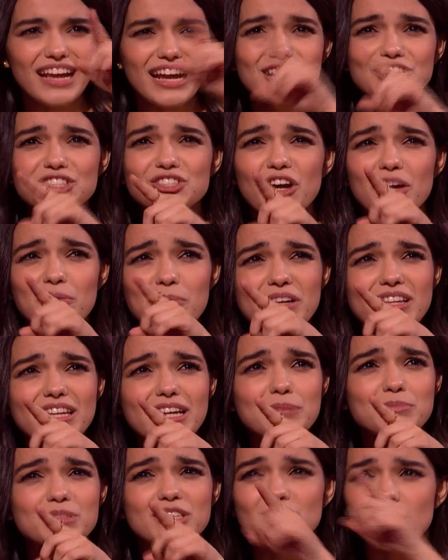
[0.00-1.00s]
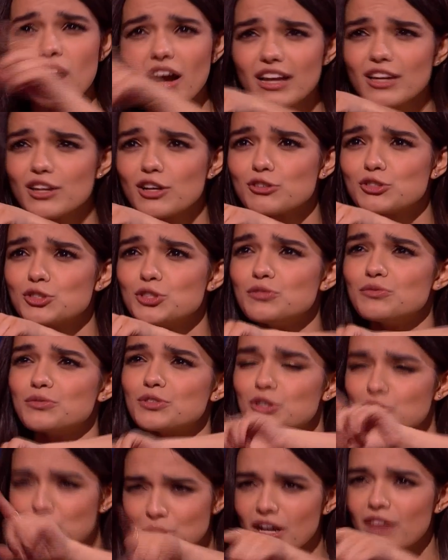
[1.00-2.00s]
And John Williams is talking to
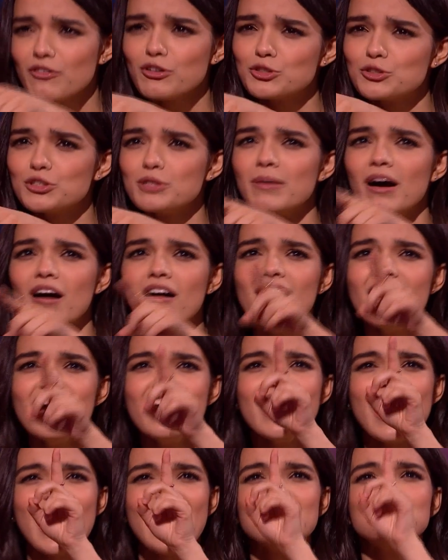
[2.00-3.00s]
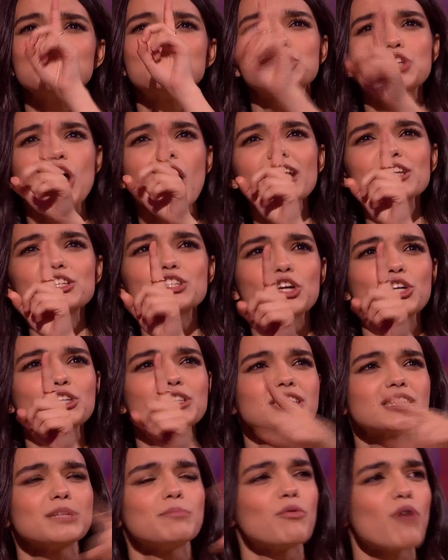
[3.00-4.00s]
Gustavo Dudamel, and John
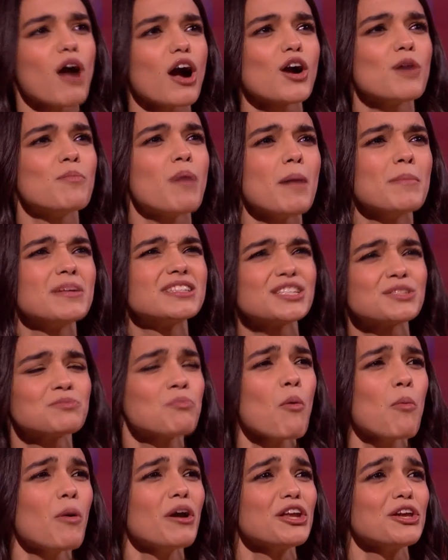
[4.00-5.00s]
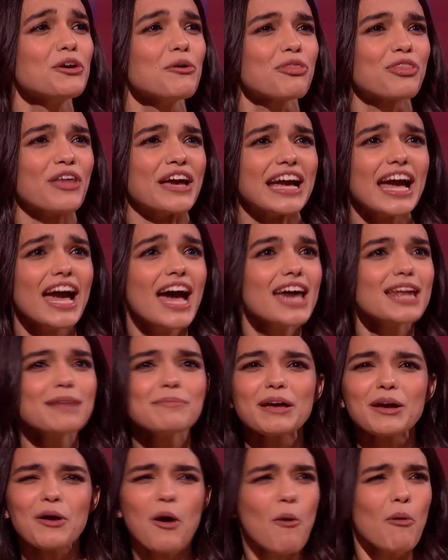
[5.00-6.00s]
turns to Barack Obama and says, well, what do you think? And I'm
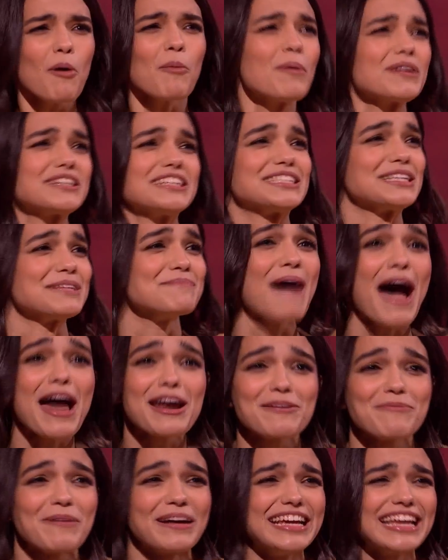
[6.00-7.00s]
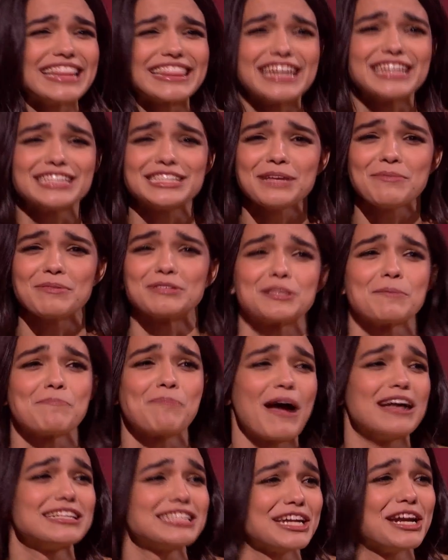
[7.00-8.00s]
like, well, what does it matter when he thinks he was the
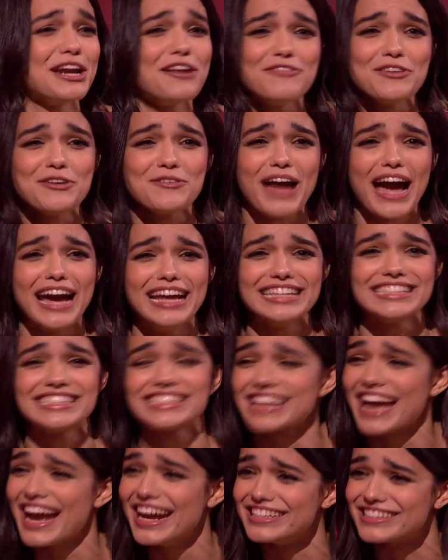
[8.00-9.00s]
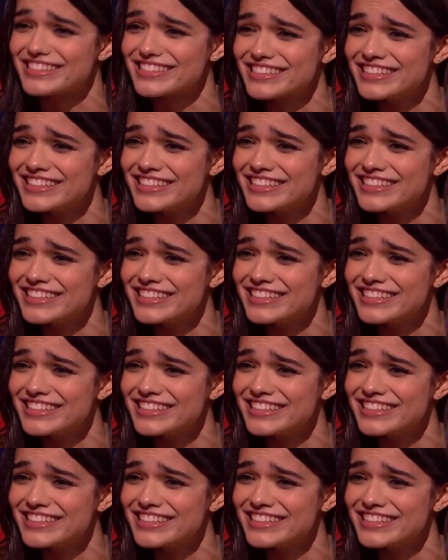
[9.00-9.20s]
president of the United States?